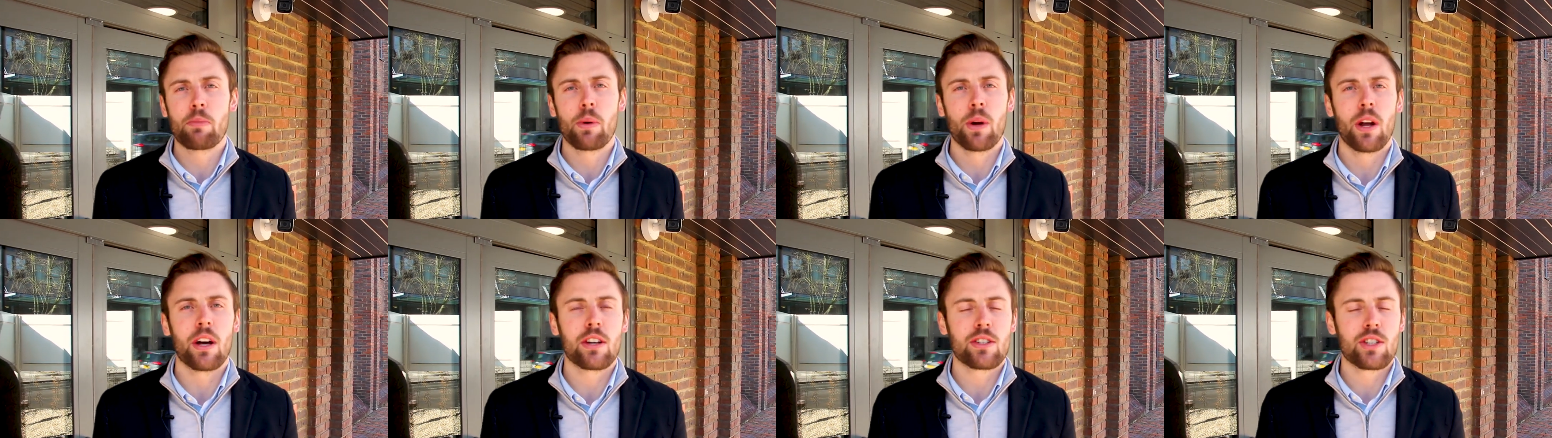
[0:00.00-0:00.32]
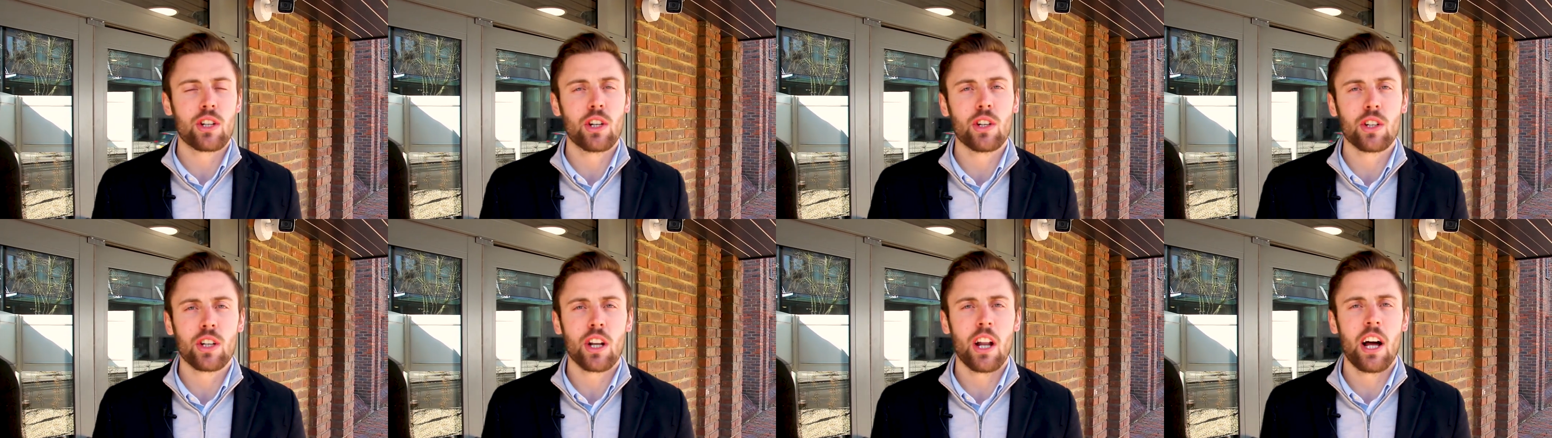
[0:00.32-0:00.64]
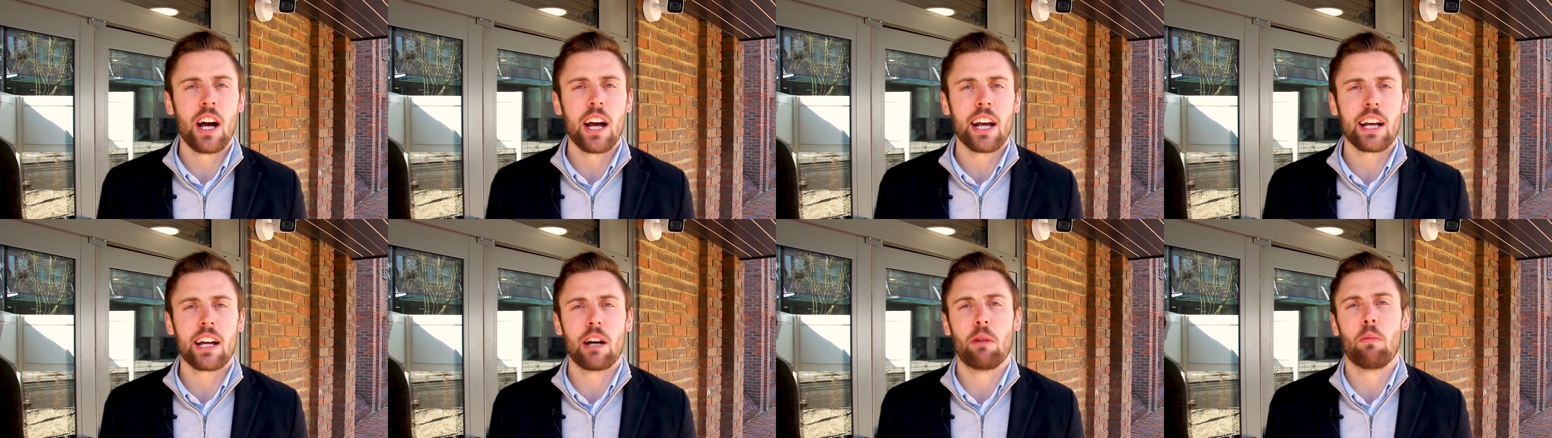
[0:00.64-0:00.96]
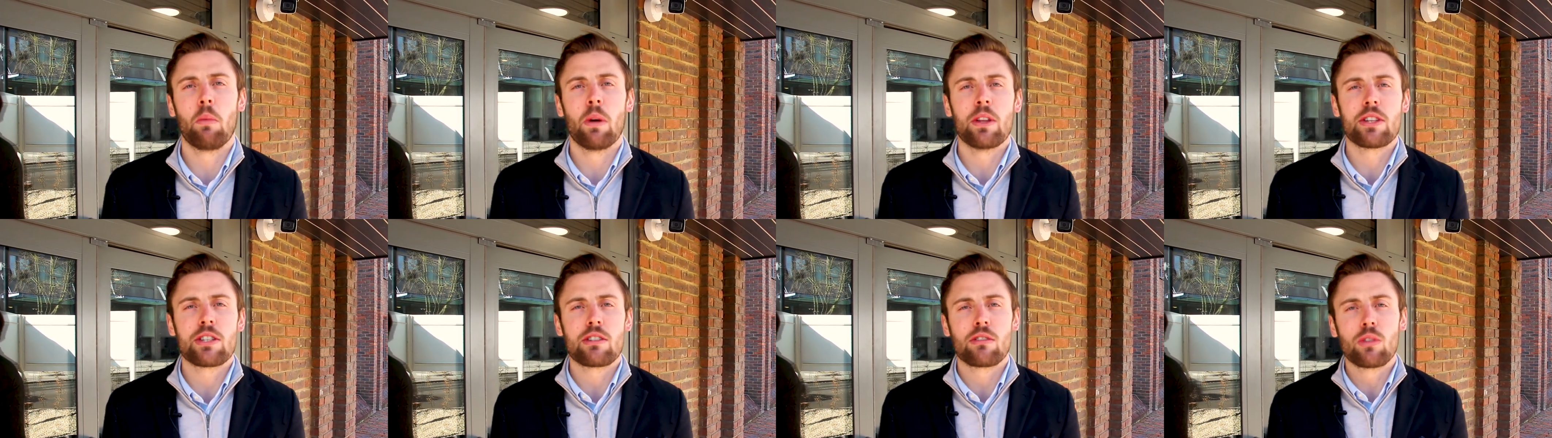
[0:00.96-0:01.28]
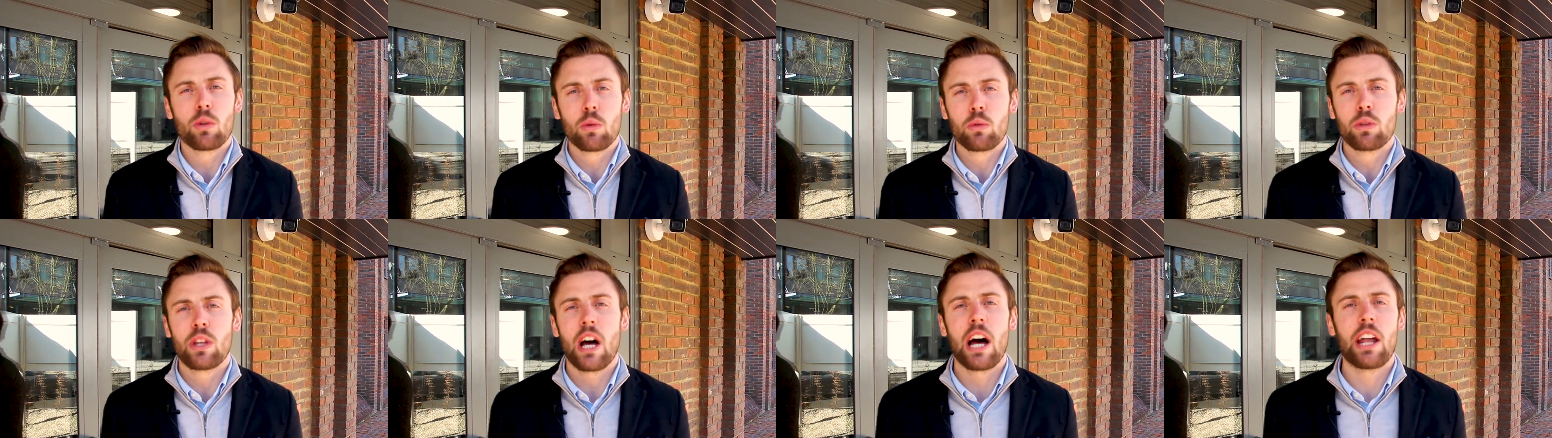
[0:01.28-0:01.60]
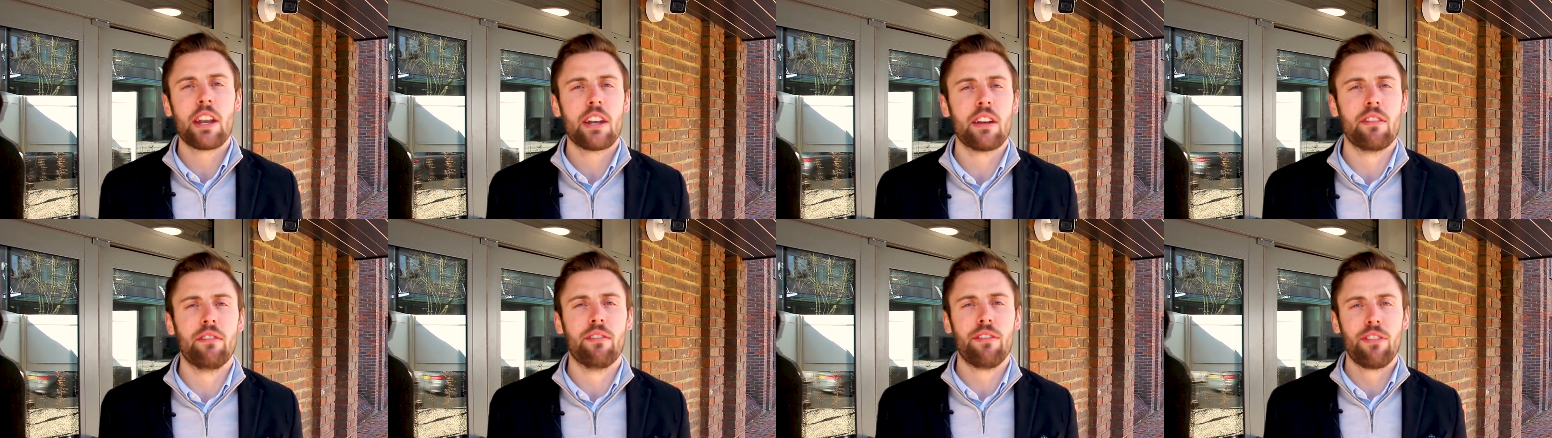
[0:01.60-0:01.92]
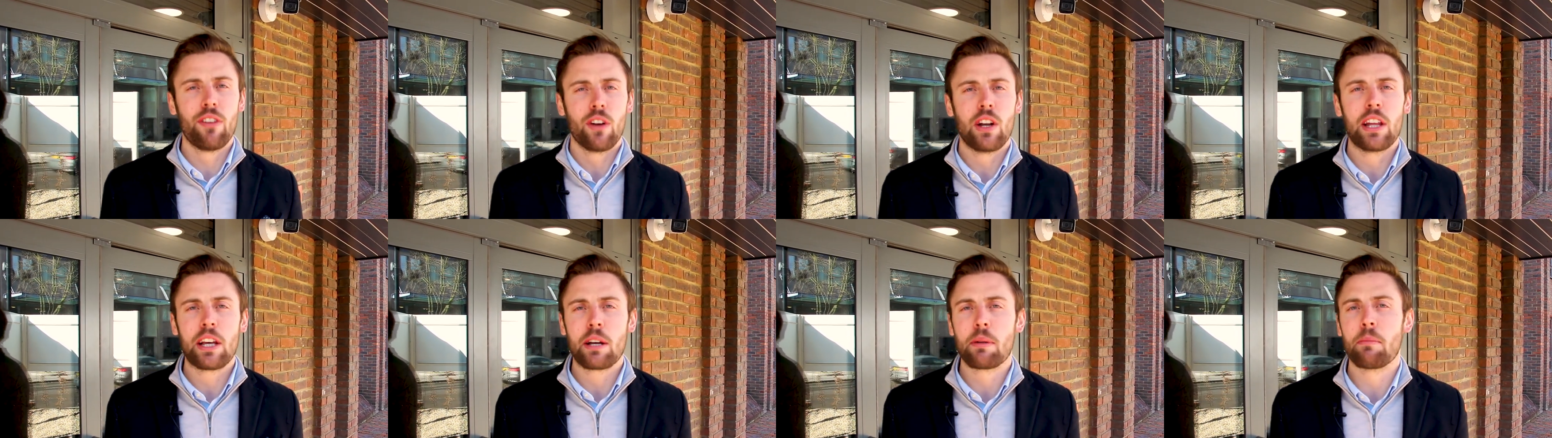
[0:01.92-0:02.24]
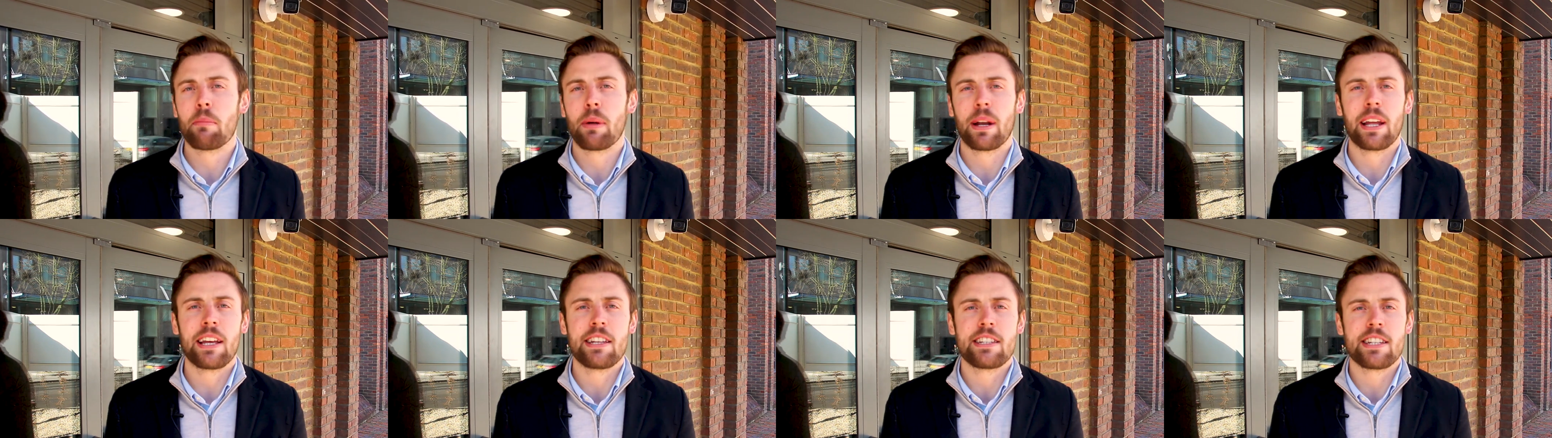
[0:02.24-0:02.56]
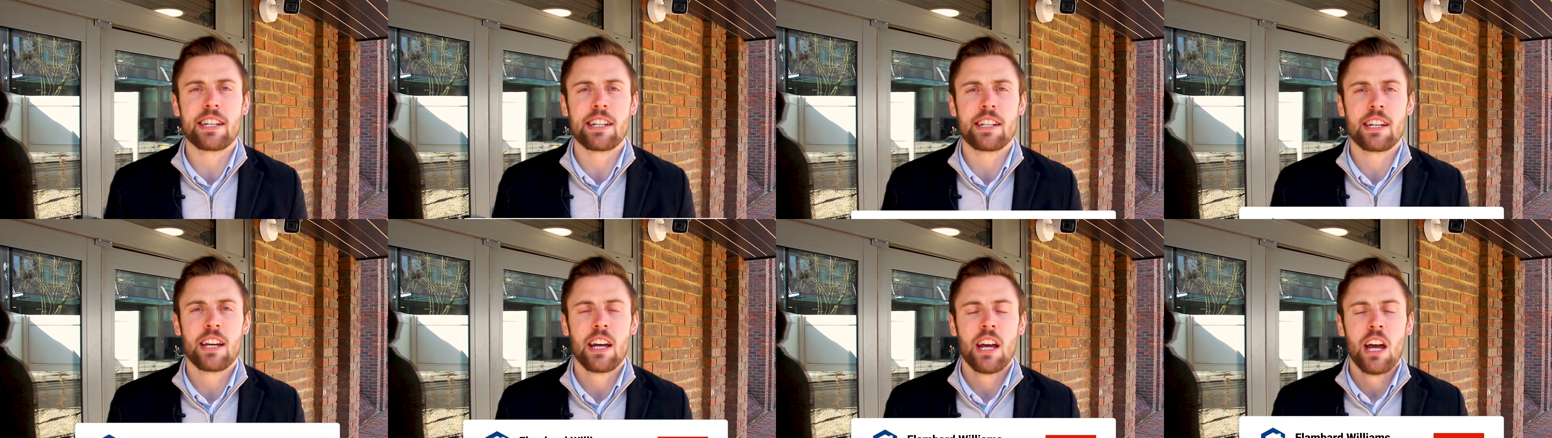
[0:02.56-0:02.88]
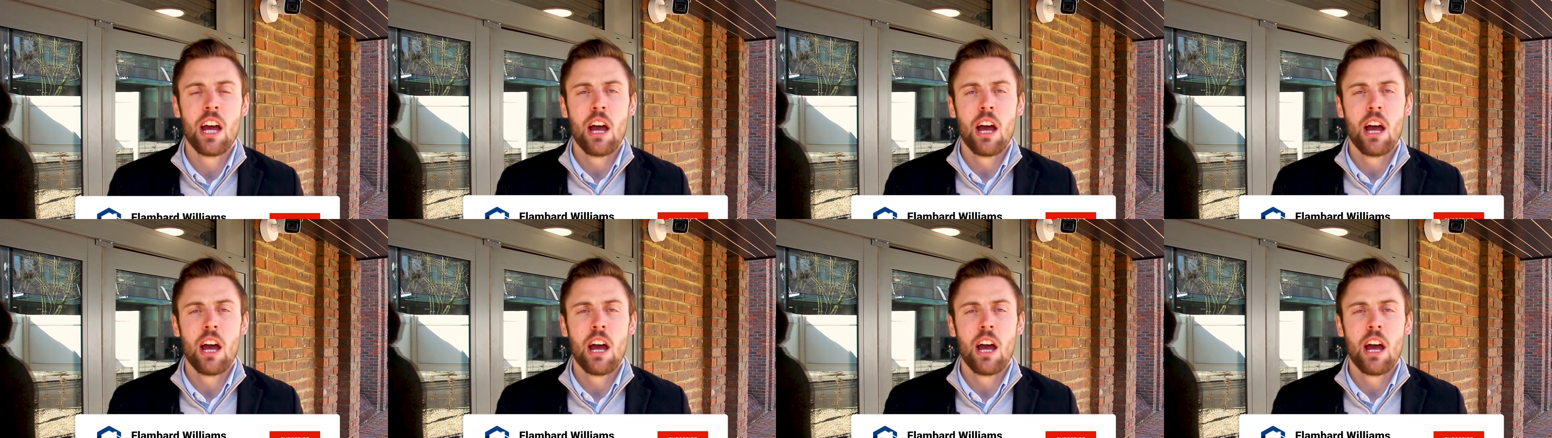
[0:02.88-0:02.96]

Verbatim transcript: products look like and once they're all done and fully completed.